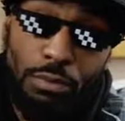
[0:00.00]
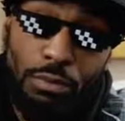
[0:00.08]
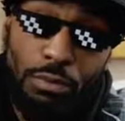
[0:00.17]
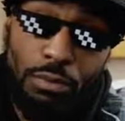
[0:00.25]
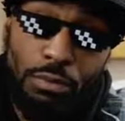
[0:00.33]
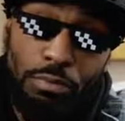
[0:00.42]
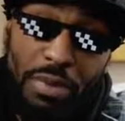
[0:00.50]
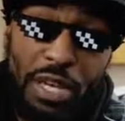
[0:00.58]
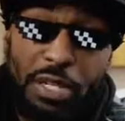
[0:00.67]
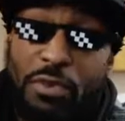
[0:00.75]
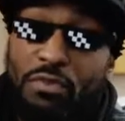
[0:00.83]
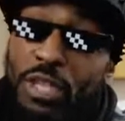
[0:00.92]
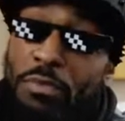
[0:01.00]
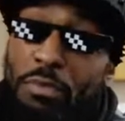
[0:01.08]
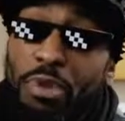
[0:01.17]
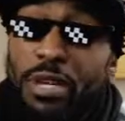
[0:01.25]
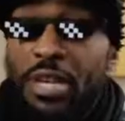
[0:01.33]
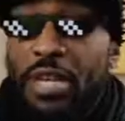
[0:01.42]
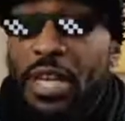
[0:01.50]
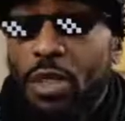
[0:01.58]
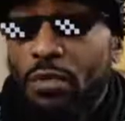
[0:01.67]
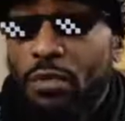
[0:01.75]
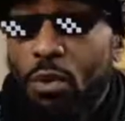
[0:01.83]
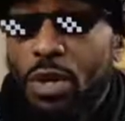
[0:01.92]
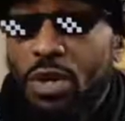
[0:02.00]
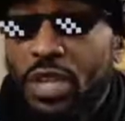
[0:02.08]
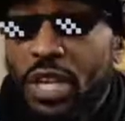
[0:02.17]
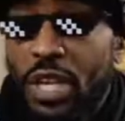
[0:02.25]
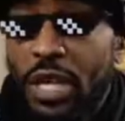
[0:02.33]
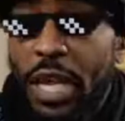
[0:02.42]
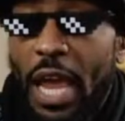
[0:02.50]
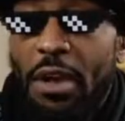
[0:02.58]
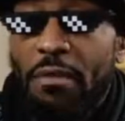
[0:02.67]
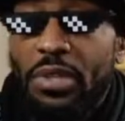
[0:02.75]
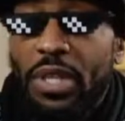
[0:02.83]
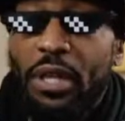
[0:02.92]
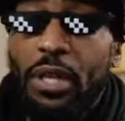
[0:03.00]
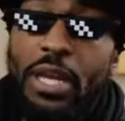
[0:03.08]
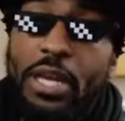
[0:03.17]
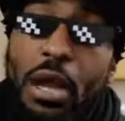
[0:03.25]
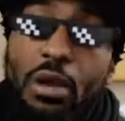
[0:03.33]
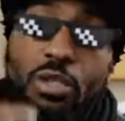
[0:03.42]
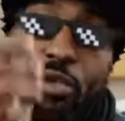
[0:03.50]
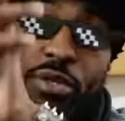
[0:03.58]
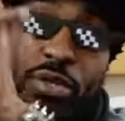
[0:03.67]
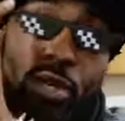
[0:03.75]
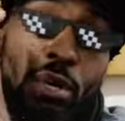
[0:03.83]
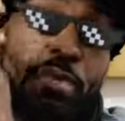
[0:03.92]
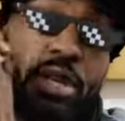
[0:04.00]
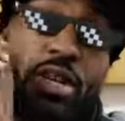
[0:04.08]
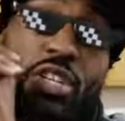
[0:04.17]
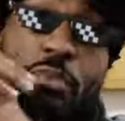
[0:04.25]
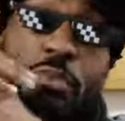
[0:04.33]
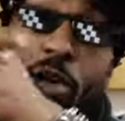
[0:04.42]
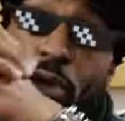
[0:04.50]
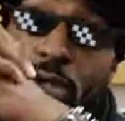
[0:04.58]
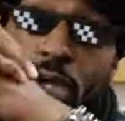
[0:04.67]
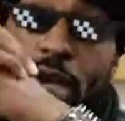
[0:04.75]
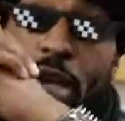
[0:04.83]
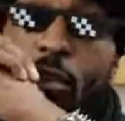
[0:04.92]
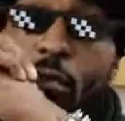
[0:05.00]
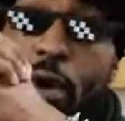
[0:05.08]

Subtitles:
Management really been putting it together for us and got everything laid out, so it's going to be an experience. I can't wait.